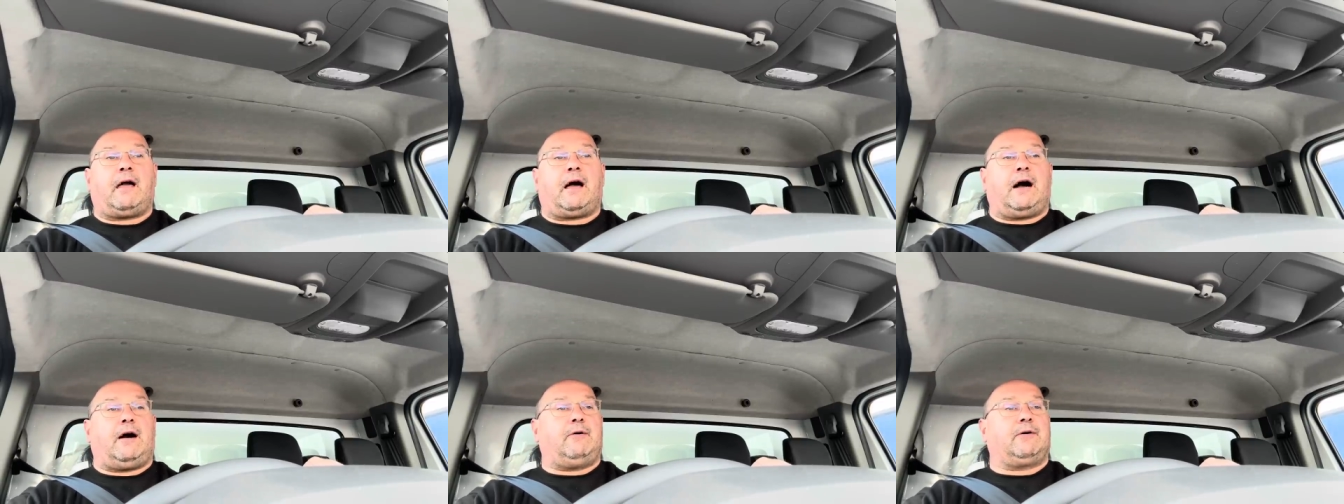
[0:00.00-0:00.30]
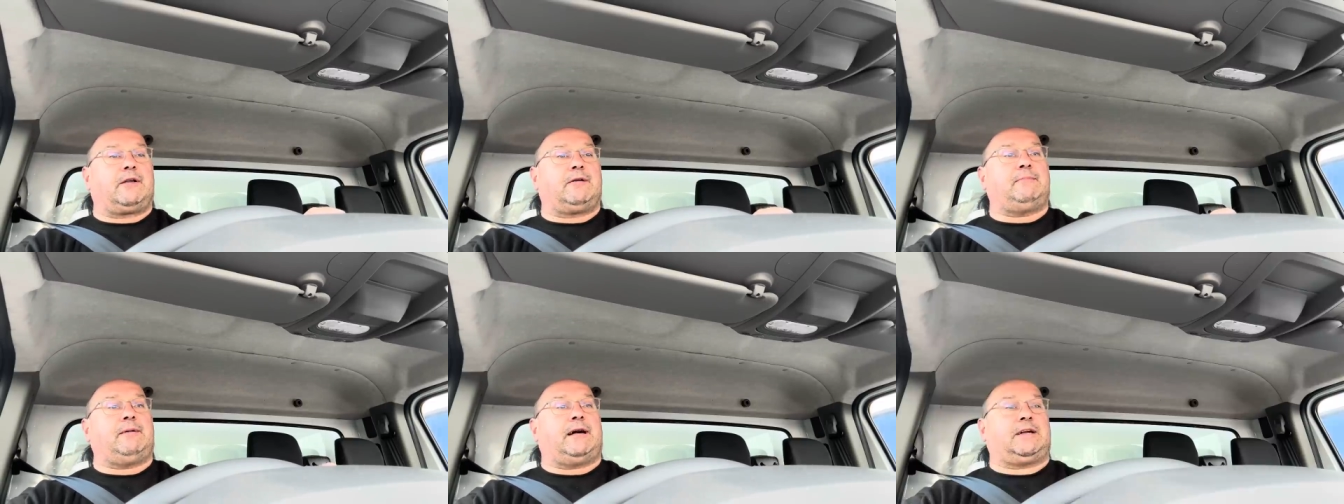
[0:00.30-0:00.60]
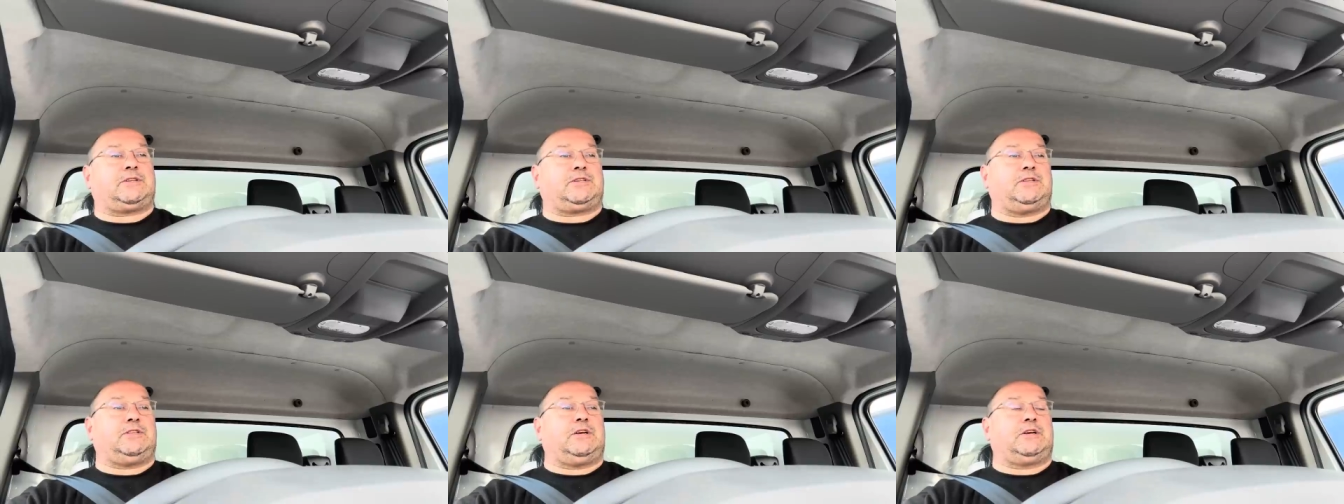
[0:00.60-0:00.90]
I would
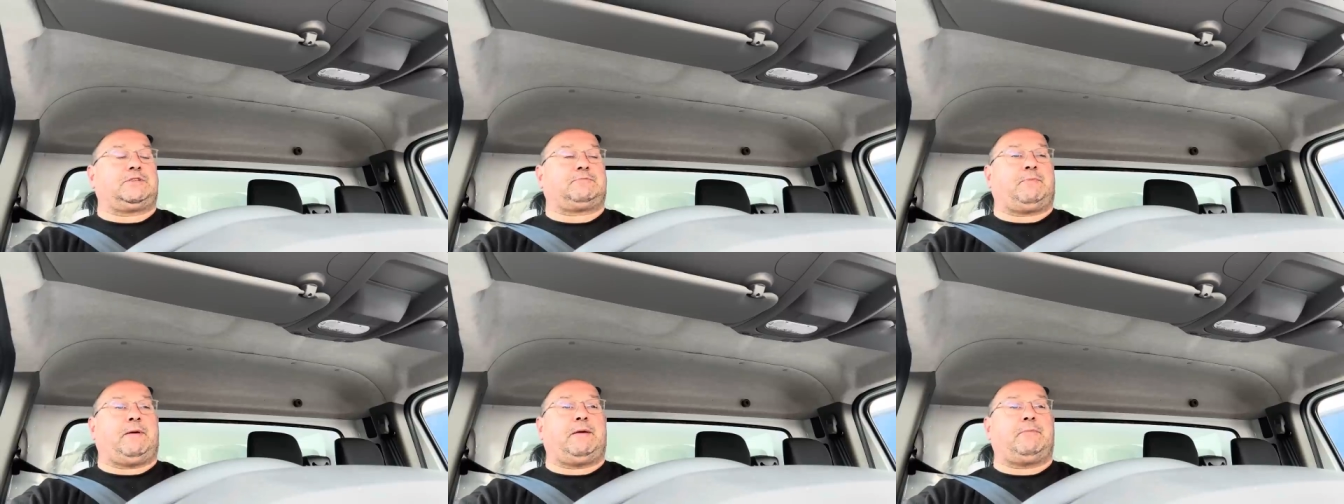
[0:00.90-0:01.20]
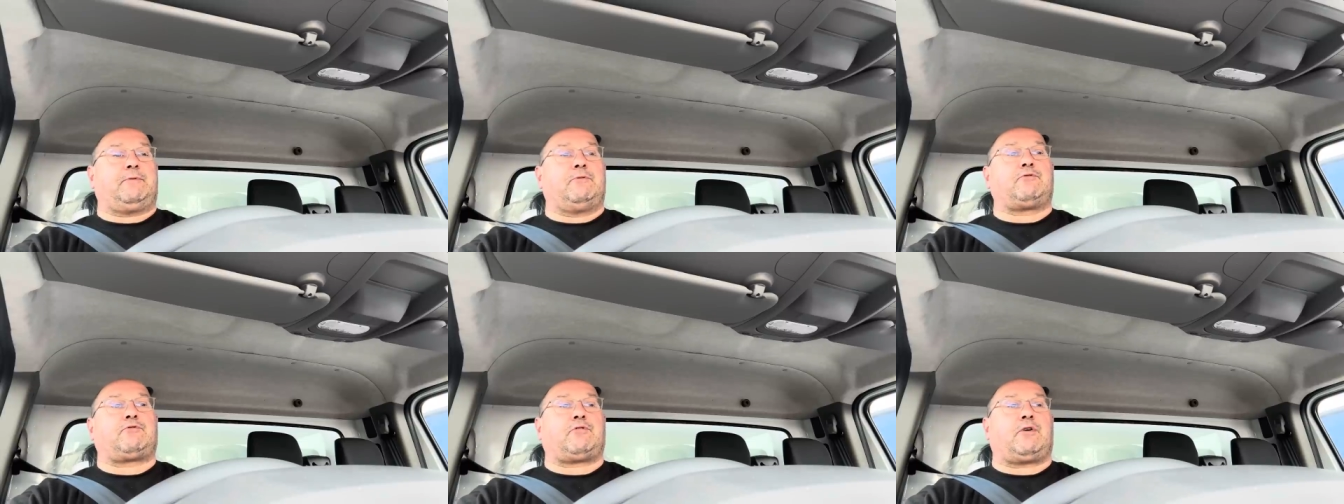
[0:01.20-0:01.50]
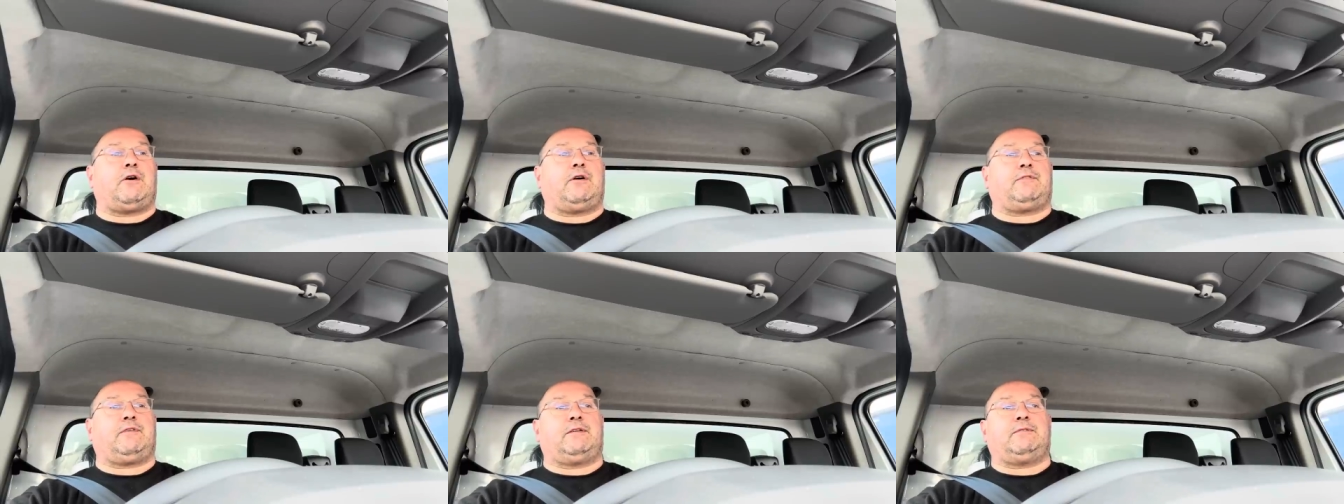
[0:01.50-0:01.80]
imagine there's people
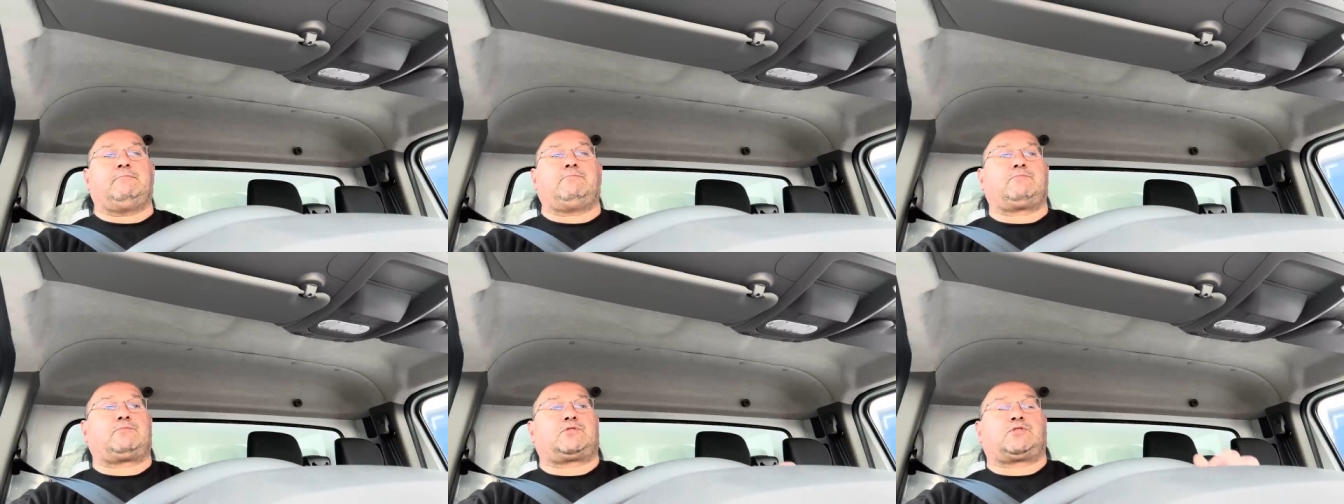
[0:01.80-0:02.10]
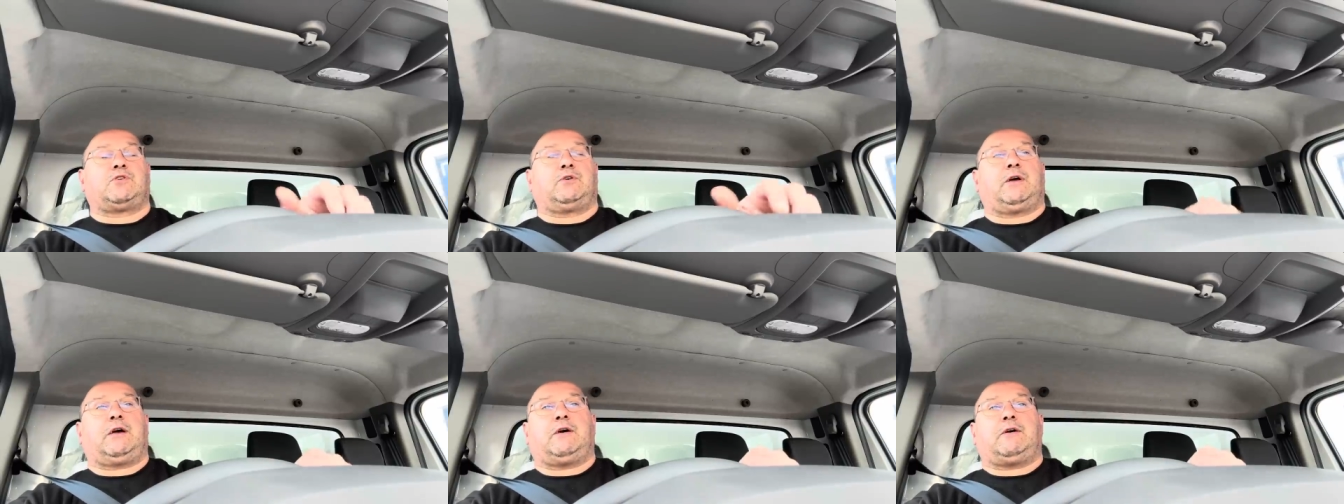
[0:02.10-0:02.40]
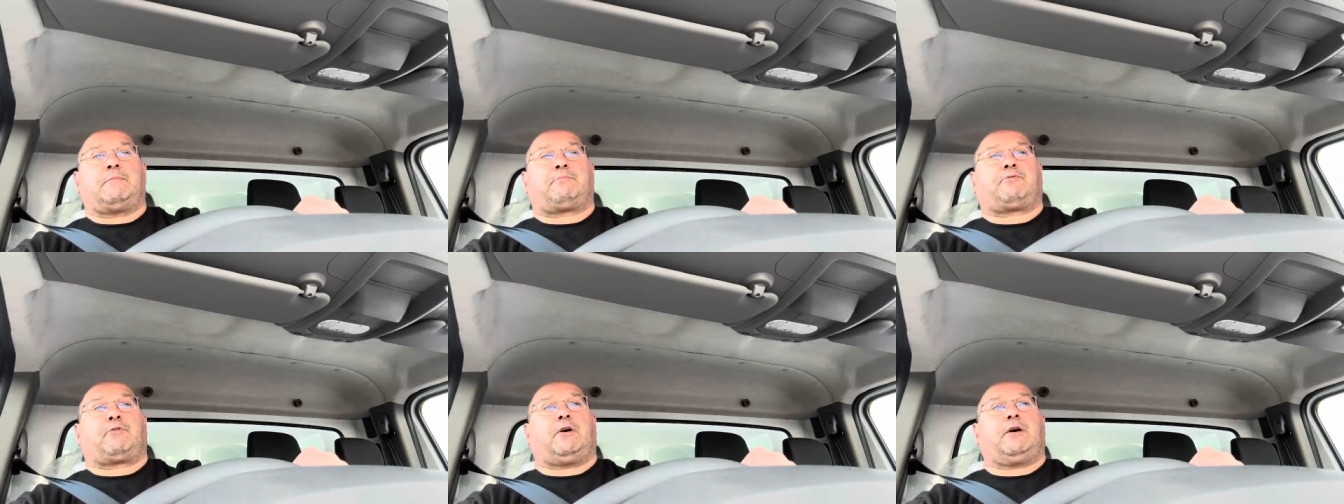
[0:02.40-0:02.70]
driving
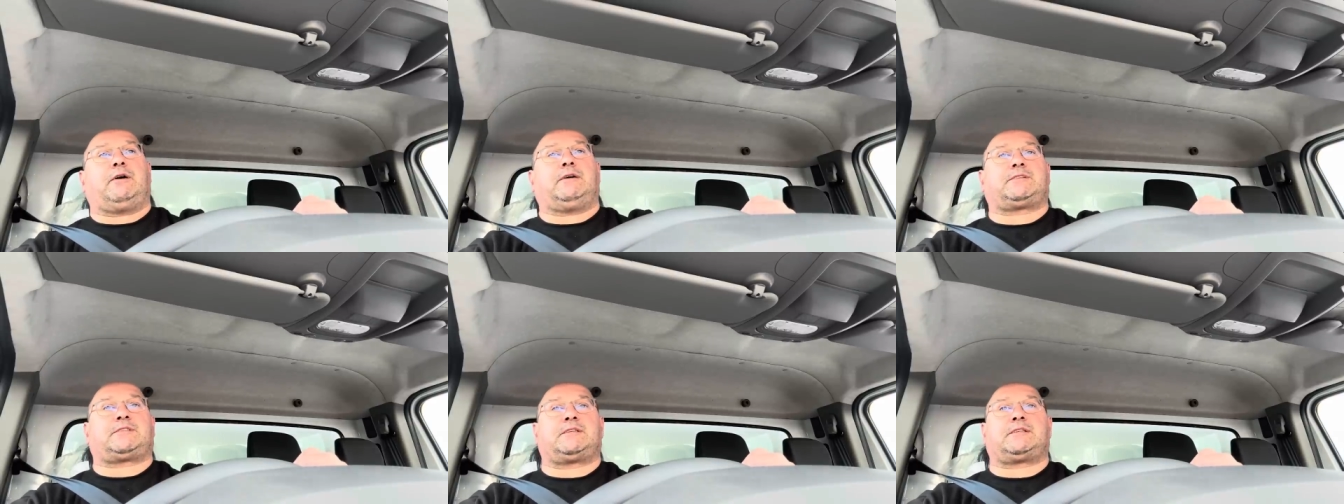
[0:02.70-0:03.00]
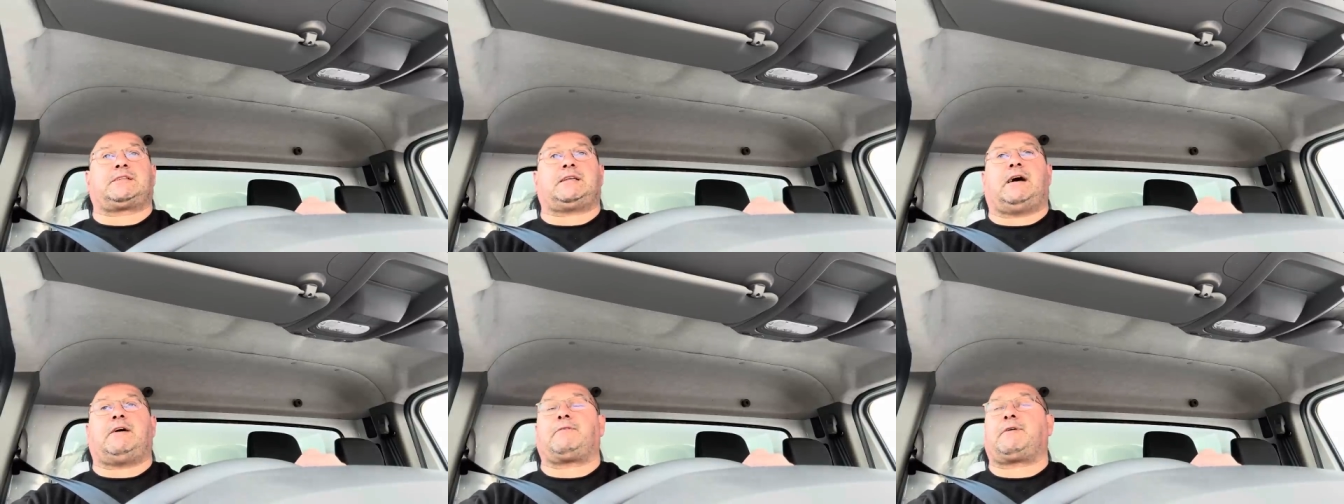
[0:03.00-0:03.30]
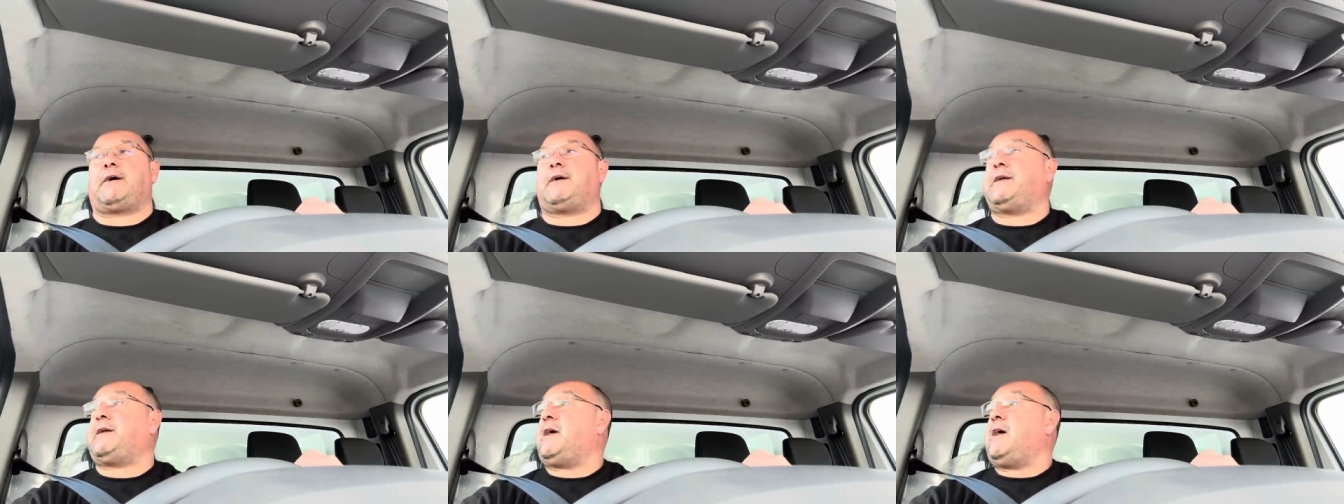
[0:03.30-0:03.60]
Toyota Priuses now
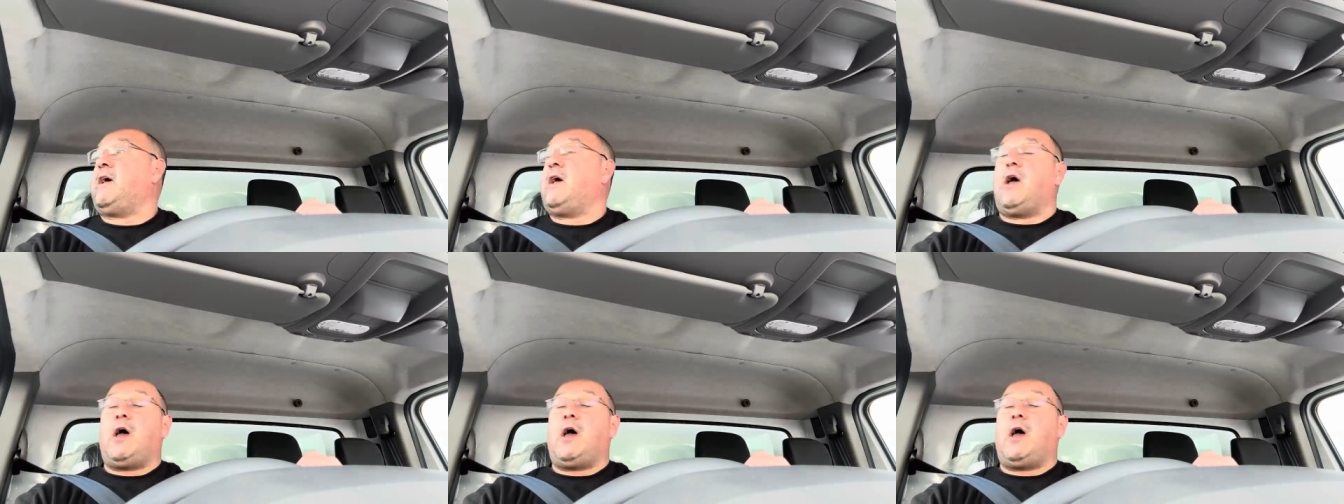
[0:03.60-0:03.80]
going,